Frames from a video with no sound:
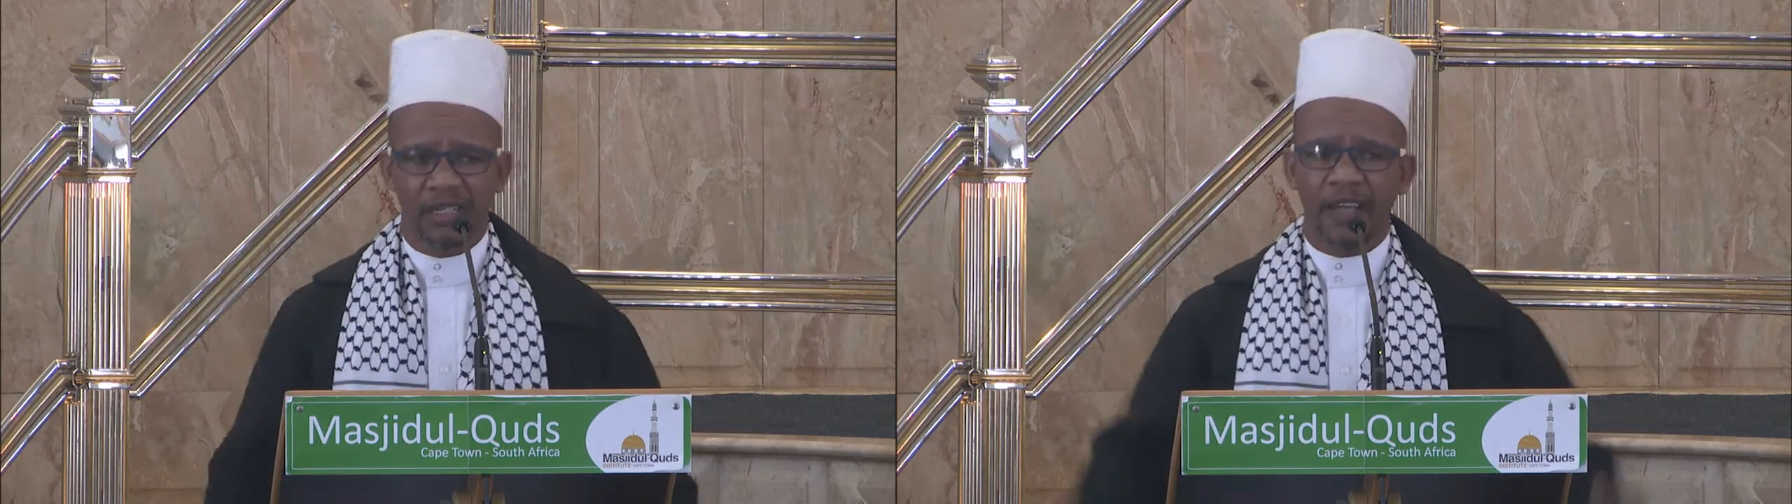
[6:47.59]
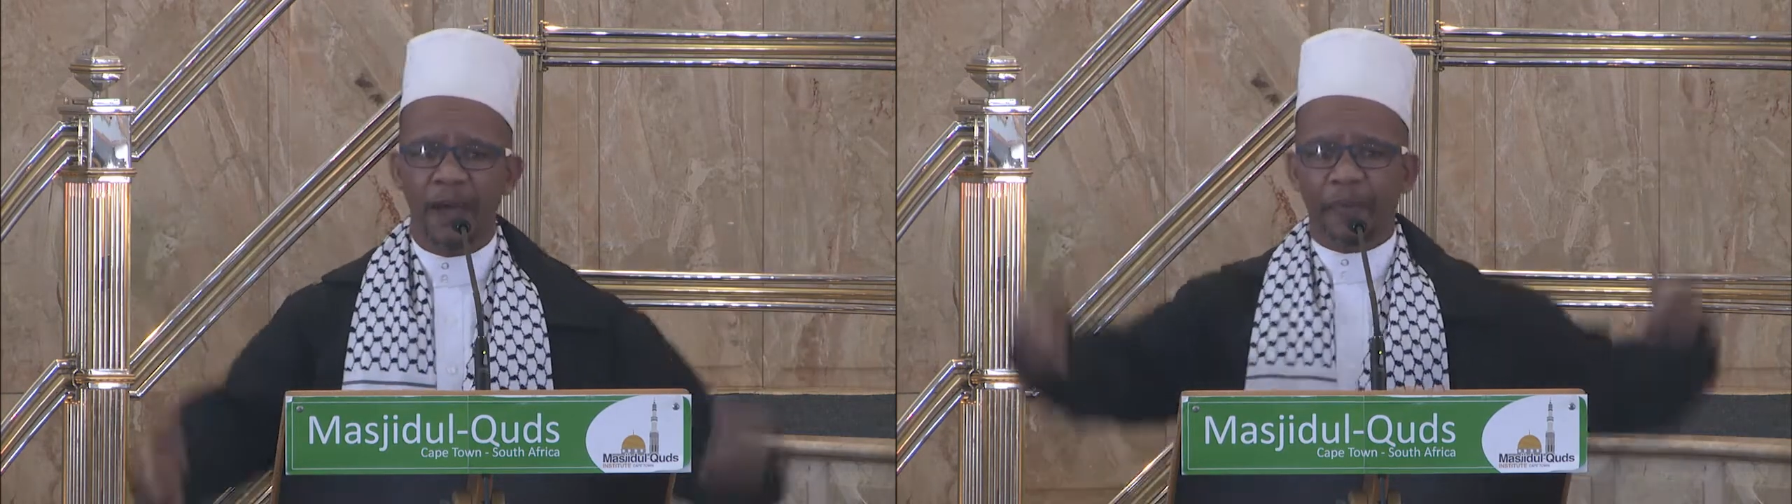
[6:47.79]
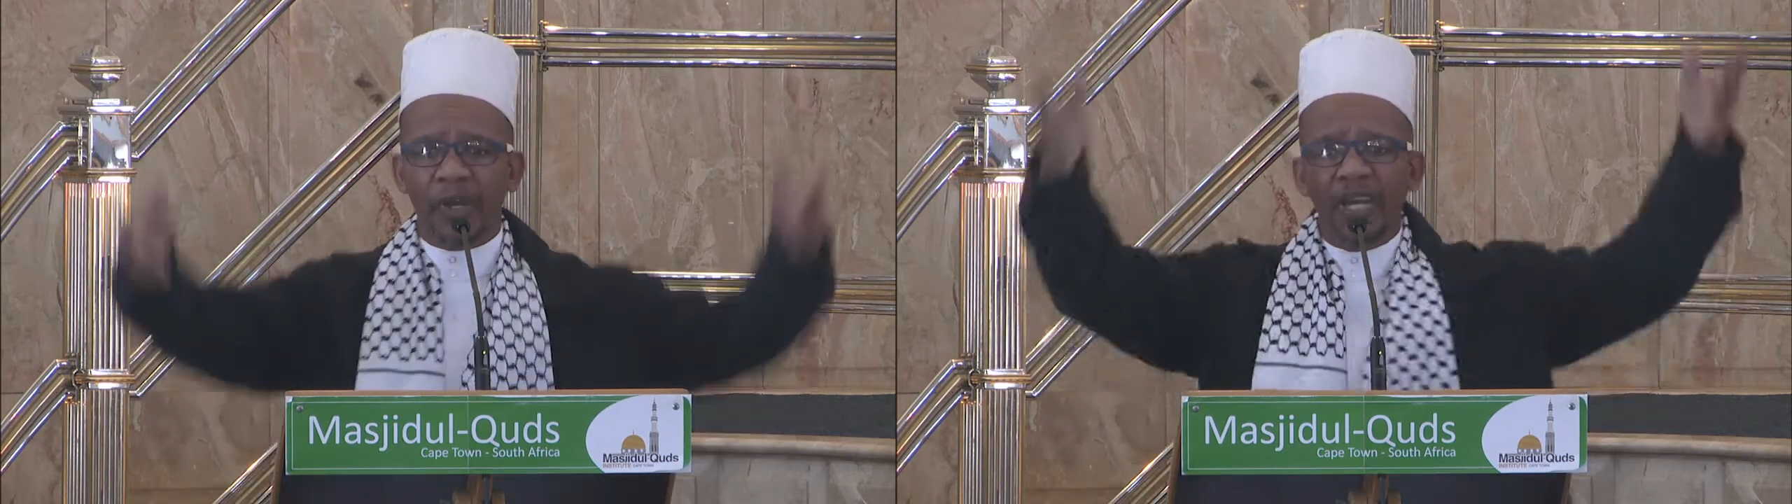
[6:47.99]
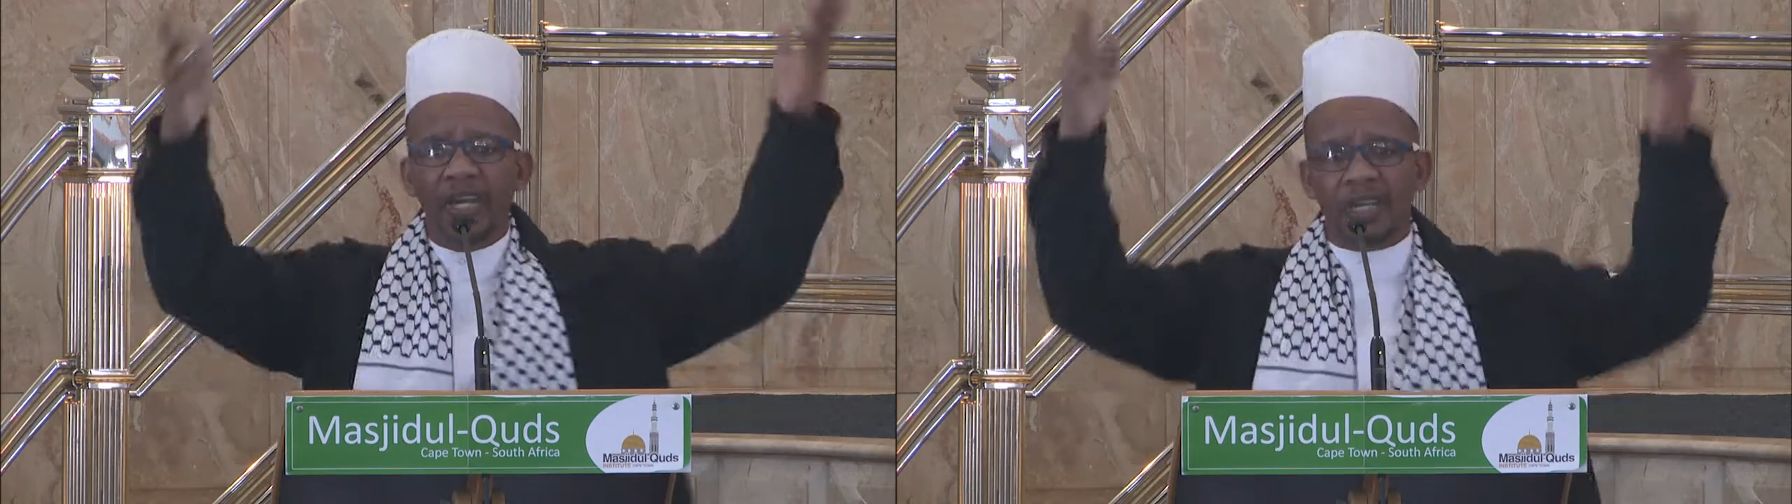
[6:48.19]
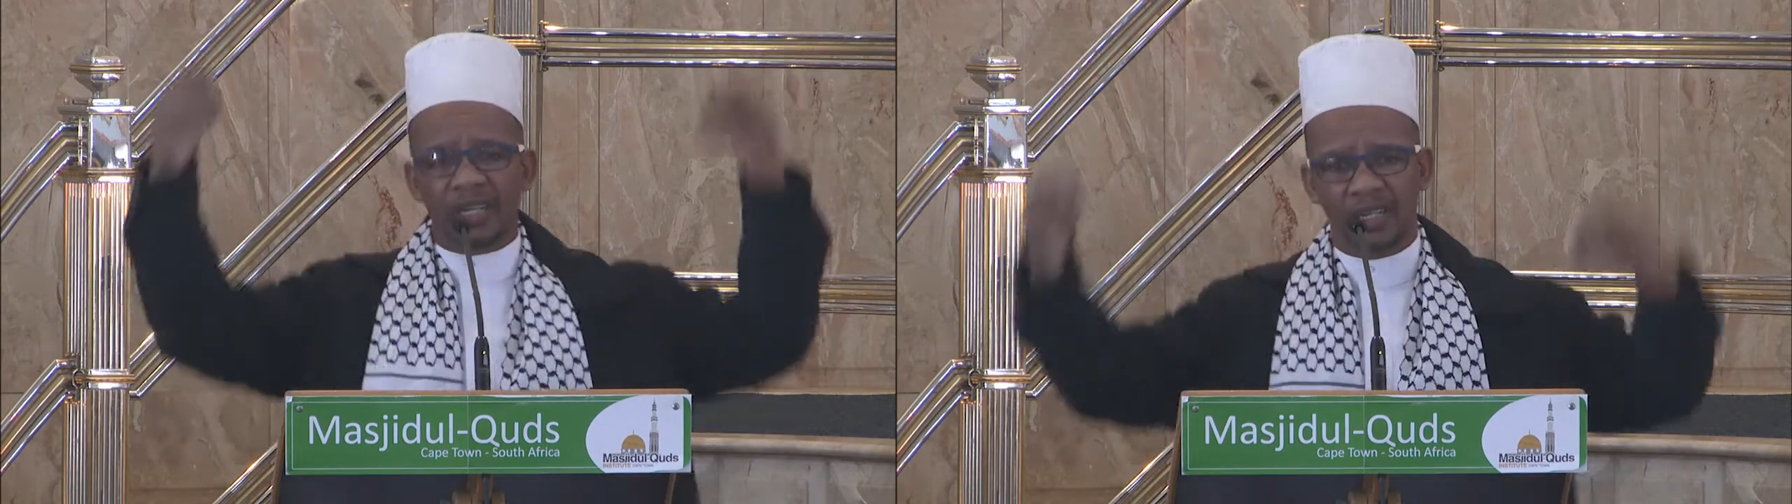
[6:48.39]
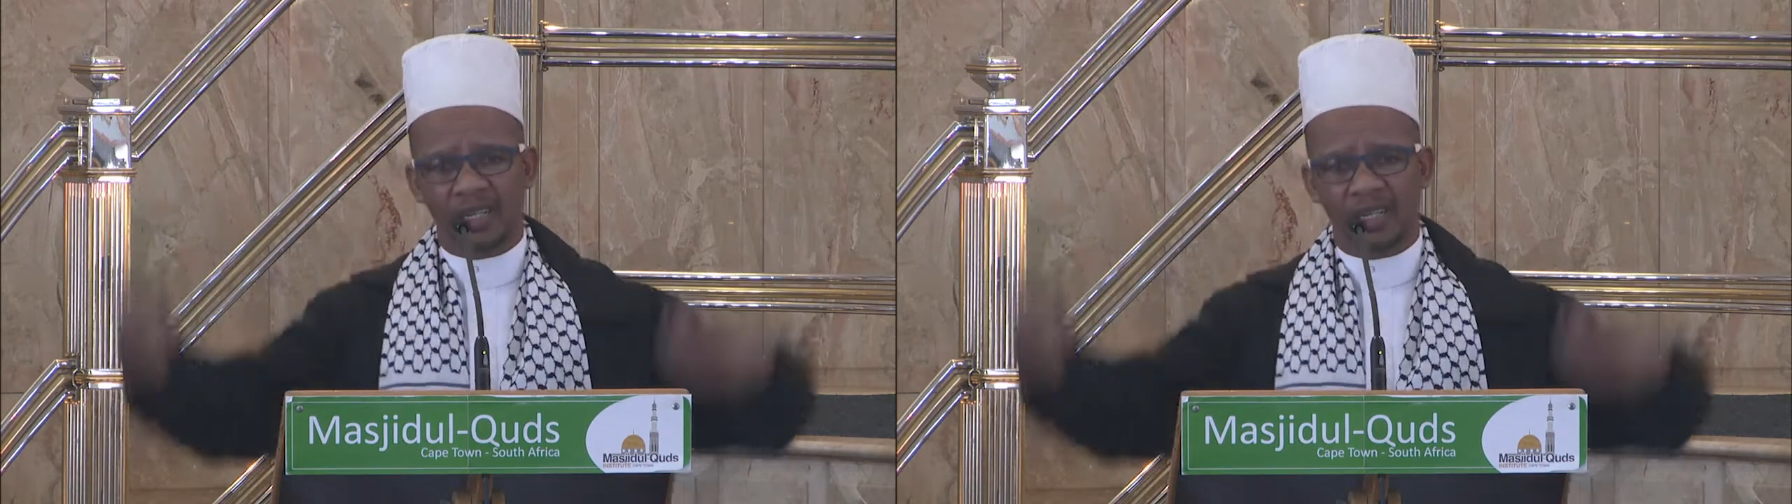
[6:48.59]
Takbir.